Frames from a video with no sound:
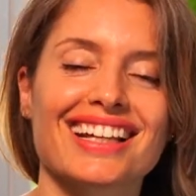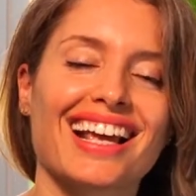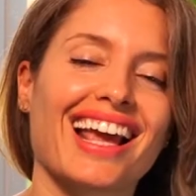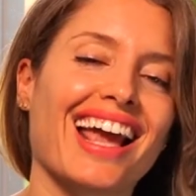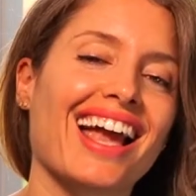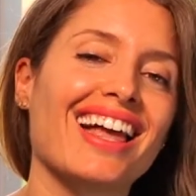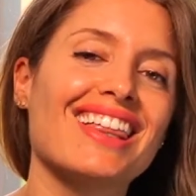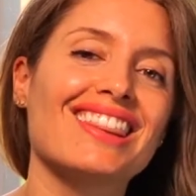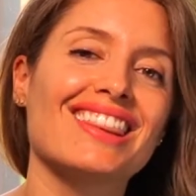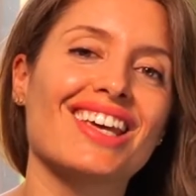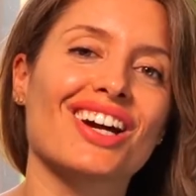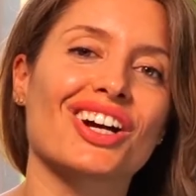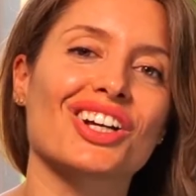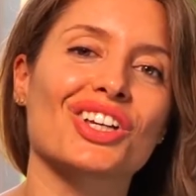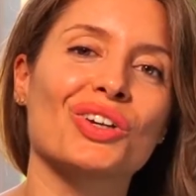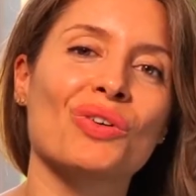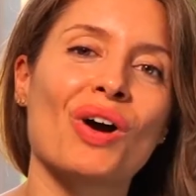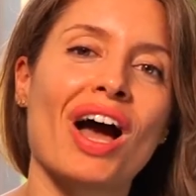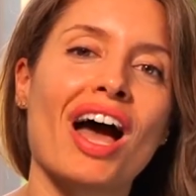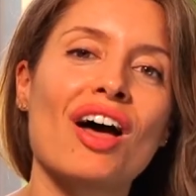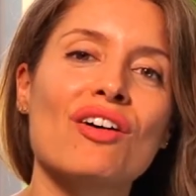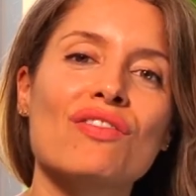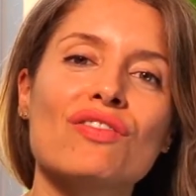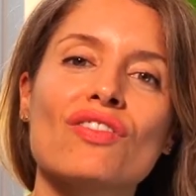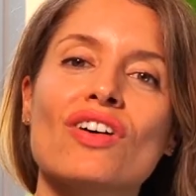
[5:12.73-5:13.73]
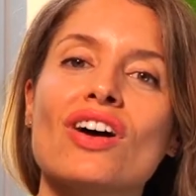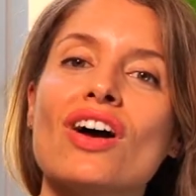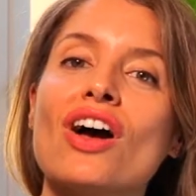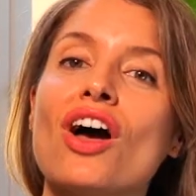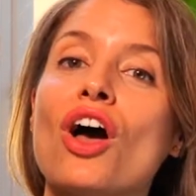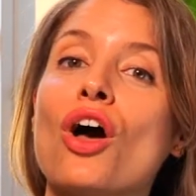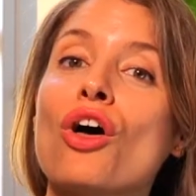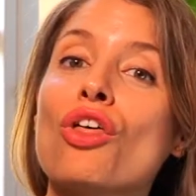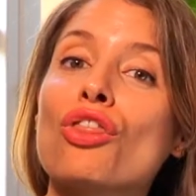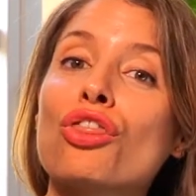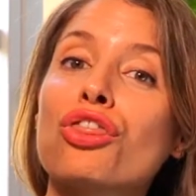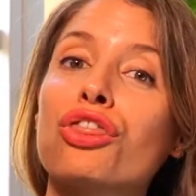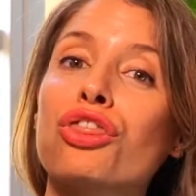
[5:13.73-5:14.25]
And there you have
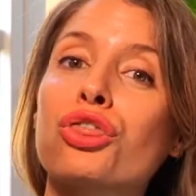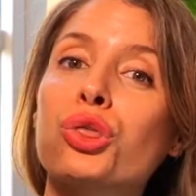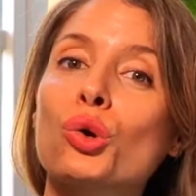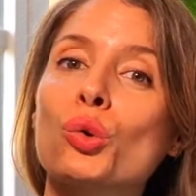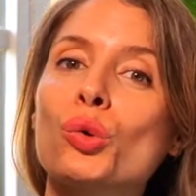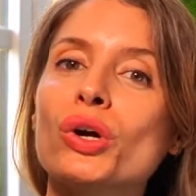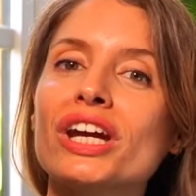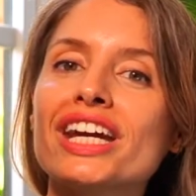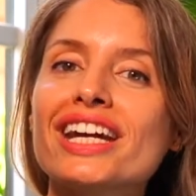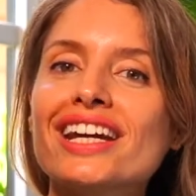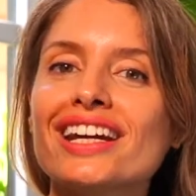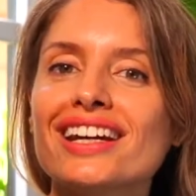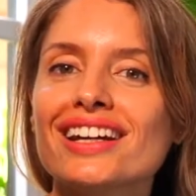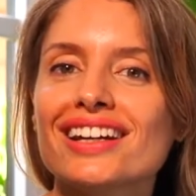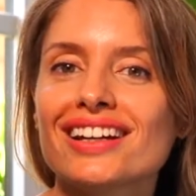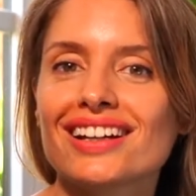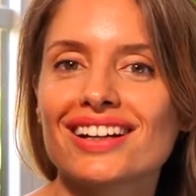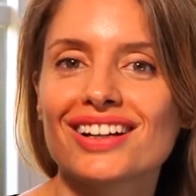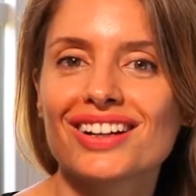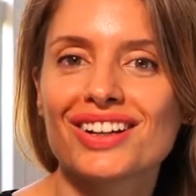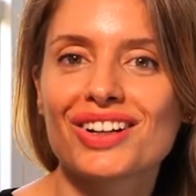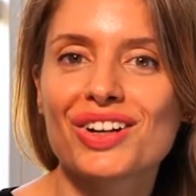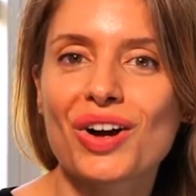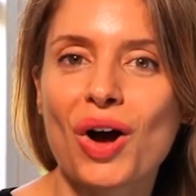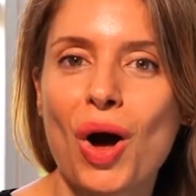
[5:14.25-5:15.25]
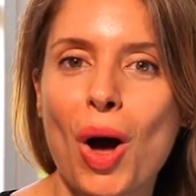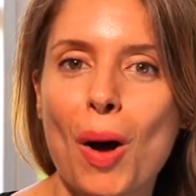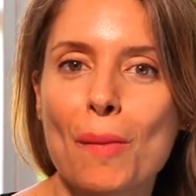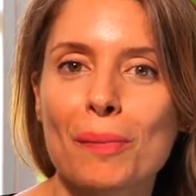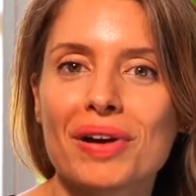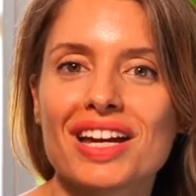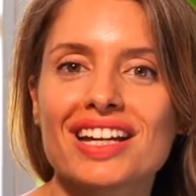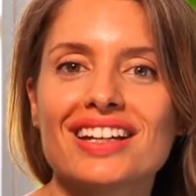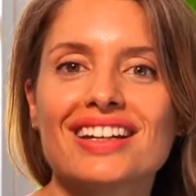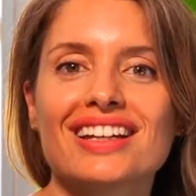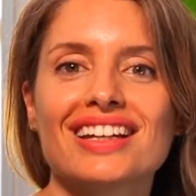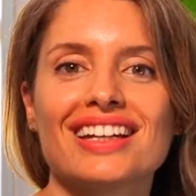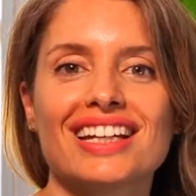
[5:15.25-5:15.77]
3
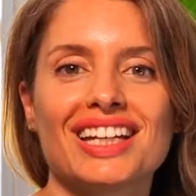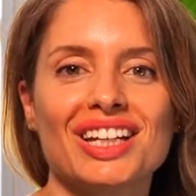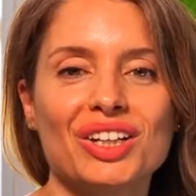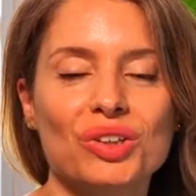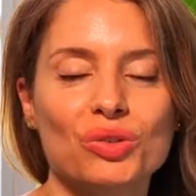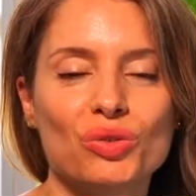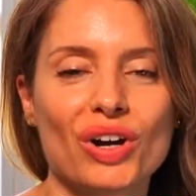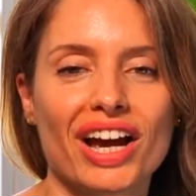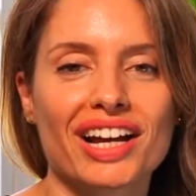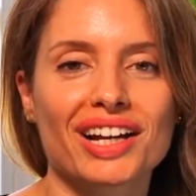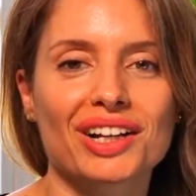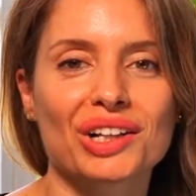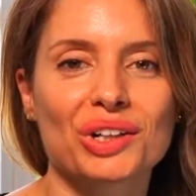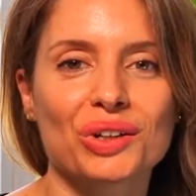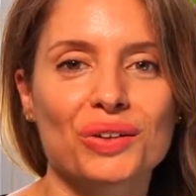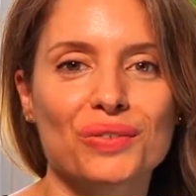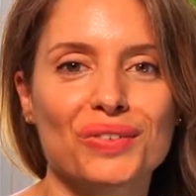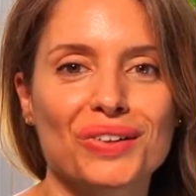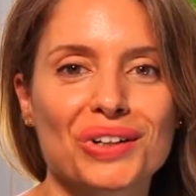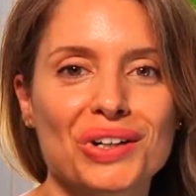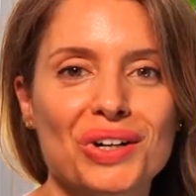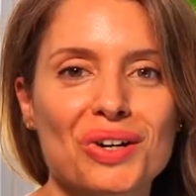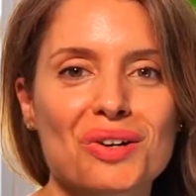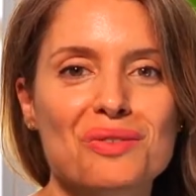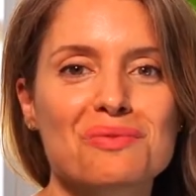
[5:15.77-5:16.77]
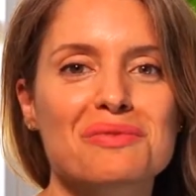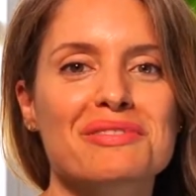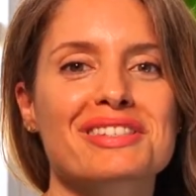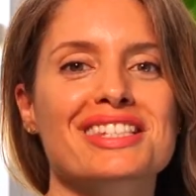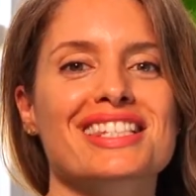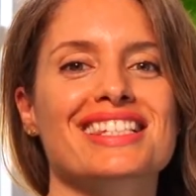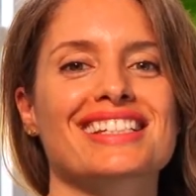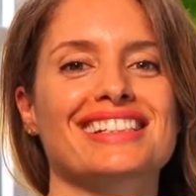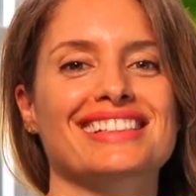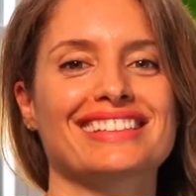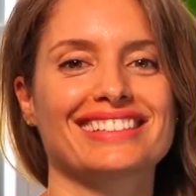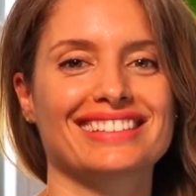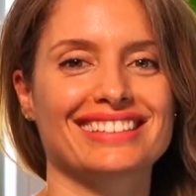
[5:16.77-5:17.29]
common irregular
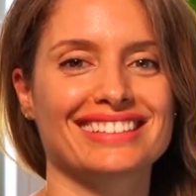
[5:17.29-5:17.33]
verbs.